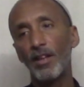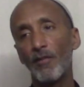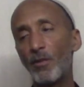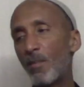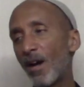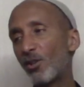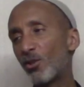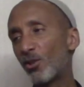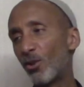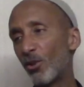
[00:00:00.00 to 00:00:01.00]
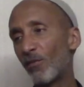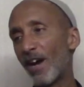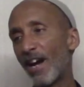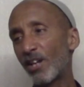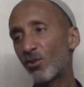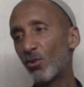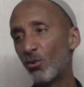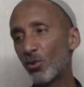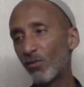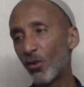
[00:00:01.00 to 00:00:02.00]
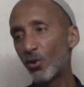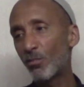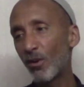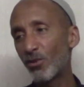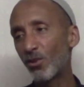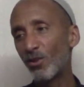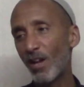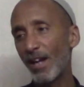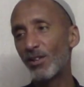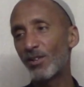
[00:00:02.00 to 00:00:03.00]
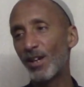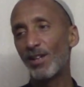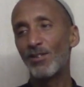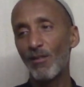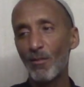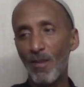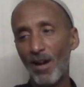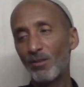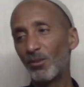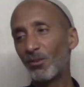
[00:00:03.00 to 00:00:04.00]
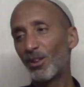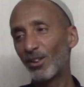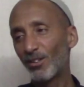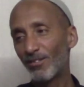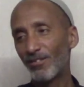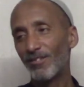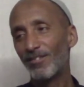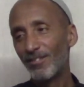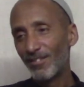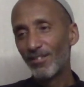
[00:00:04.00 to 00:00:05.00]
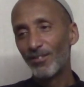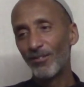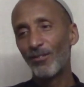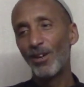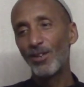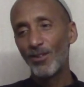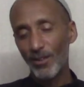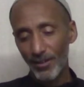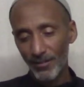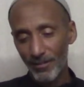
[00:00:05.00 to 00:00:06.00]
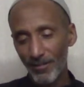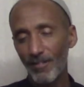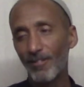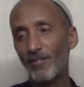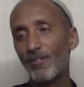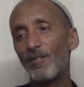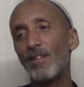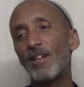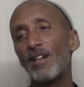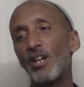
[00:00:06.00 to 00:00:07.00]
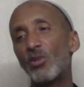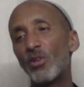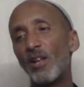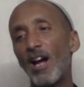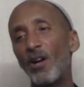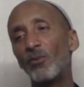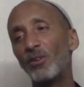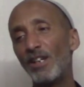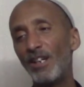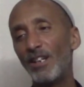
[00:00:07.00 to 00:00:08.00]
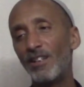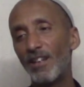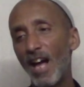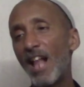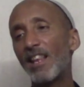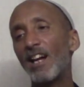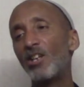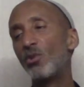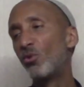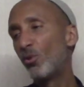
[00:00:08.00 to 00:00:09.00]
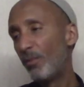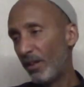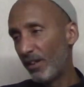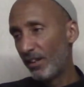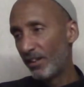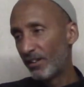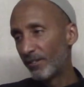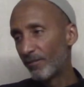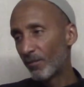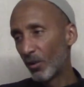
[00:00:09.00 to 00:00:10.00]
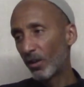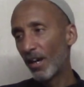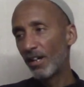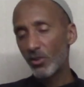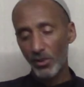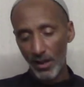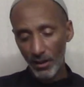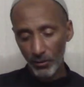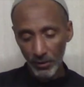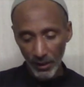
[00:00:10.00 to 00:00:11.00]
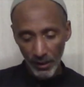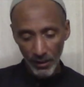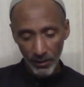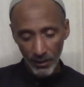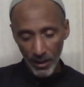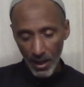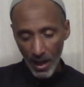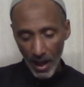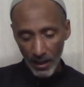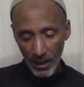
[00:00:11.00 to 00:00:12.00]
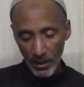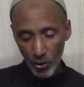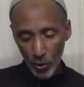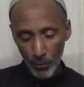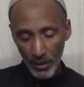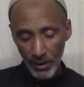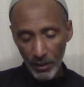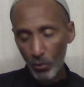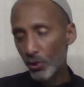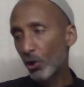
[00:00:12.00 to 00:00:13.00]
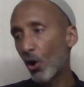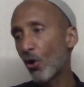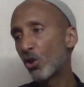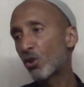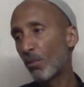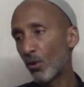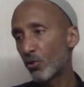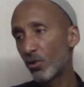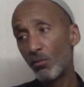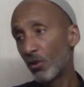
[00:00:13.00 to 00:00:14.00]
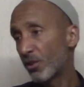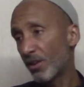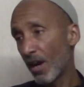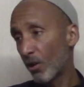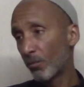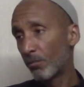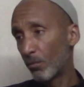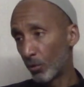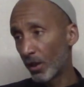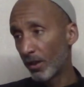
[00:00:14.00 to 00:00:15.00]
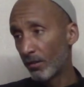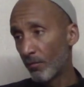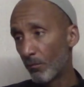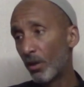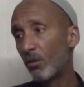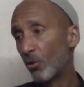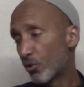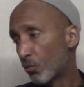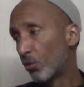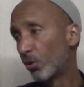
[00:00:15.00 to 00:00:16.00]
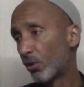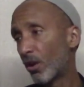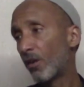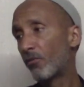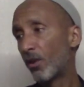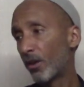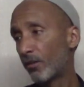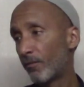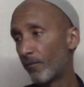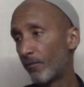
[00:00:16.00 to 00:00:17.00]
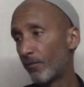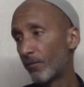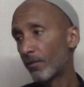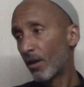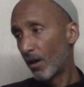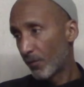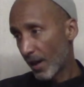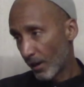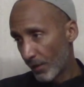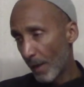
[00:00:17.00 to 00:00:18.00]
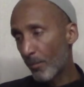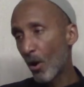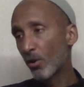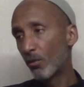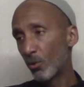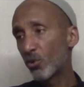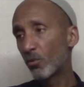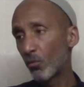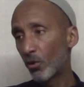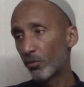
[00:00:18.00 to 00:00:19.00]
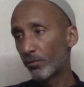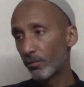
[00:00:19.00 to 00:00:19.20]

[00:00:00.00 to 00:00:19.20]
Everybody should know. If I ask you who's the first president of the United States, everybody will raise it. Salahuddin al-Ayyubi. Okay, Salahuddin al-Ayyubi. He was a Kurdish person. He wasn't an Arab. Okay, but he was the ruler of that part of the Muslim world.